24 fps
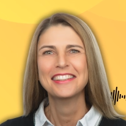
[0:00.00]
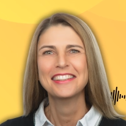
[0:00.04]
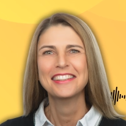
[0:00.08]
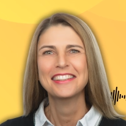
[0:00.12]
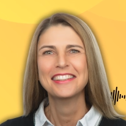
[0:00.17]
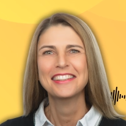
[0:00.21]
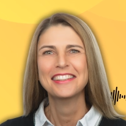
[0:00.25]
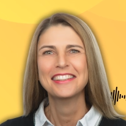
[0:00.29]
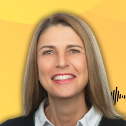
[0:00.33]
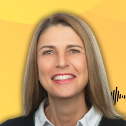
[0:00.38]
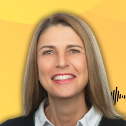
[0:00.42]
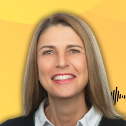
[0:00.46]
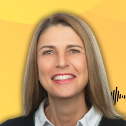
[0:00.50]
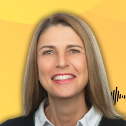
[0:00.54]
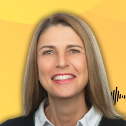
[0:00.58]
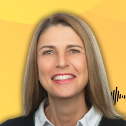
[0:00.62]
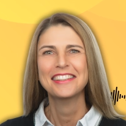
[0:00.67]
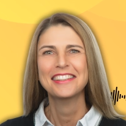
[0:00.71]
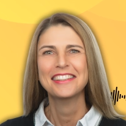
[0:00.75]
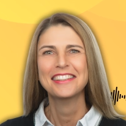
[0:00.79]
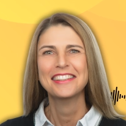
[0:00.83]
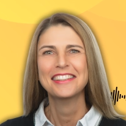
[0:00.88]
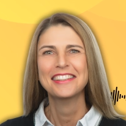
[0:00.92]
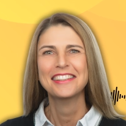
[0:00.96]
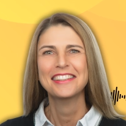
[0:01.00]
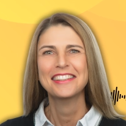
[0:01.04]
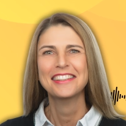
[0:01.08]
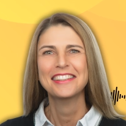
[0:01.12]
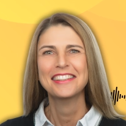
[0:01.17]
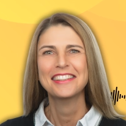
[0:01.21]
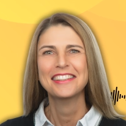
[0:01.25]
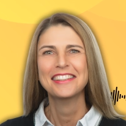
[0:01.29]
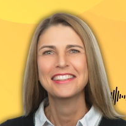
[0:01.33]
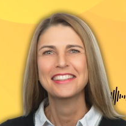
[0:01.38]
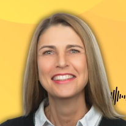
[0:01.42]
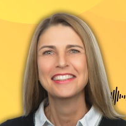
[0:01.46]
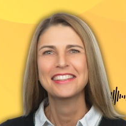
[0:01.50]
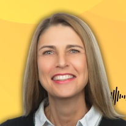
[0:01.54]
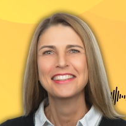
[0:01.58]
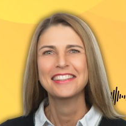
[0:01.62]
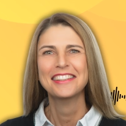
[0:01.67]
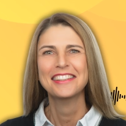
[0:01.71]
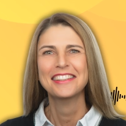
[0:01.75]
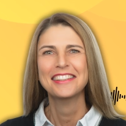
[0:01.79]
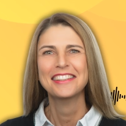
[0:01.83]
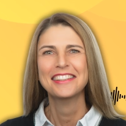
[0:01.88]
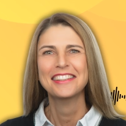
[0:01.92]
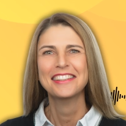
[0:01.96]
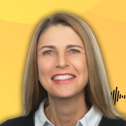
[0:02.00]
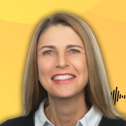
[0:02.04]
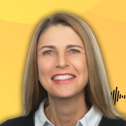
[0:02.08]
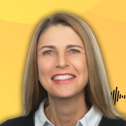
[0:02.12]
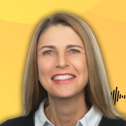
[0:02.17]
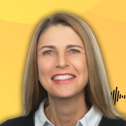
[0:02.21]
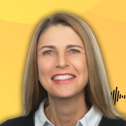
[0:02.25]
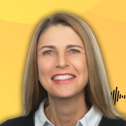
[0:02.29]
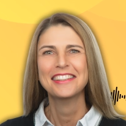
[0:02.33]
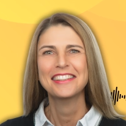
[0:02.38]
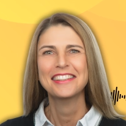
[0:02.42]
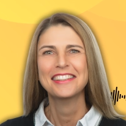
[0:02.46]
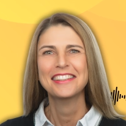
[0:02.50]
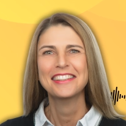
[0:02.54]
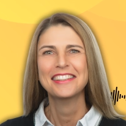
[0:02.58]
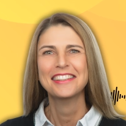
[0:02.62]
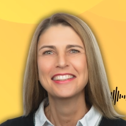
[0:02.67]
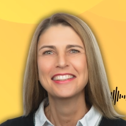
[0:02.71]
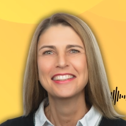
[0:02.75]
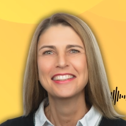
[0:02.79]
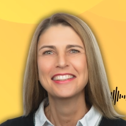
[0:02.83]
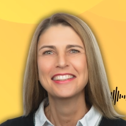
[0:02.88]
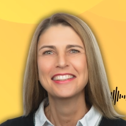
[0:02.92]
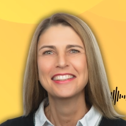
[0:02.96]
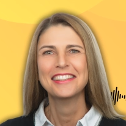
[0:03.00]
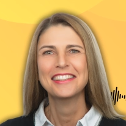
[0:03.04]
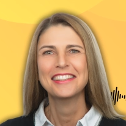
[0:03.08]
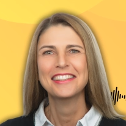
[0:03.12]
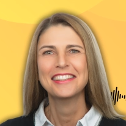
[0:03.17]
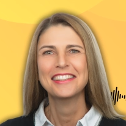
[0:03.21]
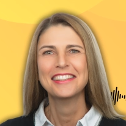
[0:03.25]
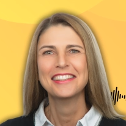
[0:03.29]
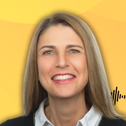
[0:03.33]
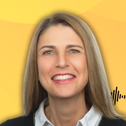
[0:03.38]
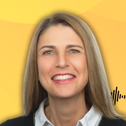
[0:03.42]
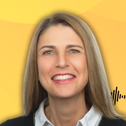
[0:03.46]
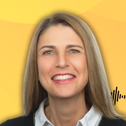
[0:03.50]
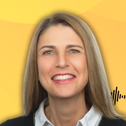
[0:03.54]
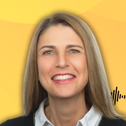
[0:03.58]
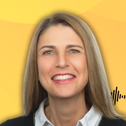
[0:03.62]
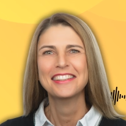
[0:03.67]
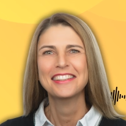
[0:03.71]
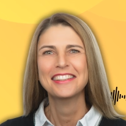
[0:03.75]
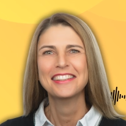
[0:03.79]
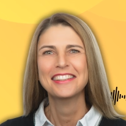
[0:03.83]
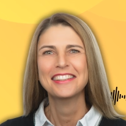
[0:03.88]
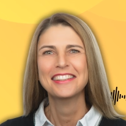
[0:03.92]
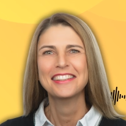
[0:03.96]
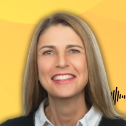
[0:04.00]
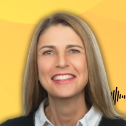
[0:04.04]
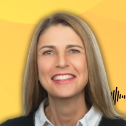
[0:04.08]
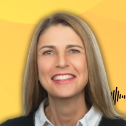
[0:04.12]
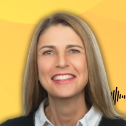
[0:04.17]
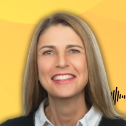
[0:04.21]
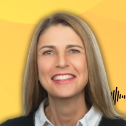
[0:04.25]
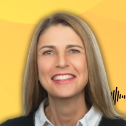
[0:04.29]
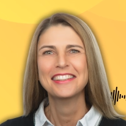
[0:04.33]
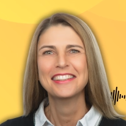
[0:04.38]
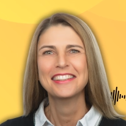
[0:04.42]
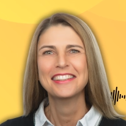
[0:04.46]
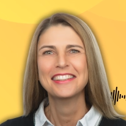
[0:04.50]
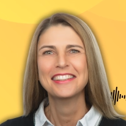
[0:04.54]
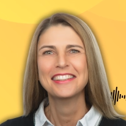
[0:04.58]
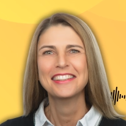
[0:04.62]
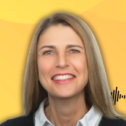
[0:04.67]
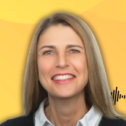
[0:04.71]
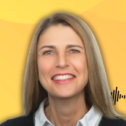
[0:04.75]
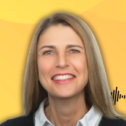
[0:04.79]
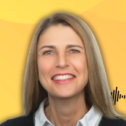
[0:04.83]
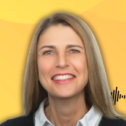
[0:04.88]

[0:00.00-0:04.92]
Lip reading: (no lip movement)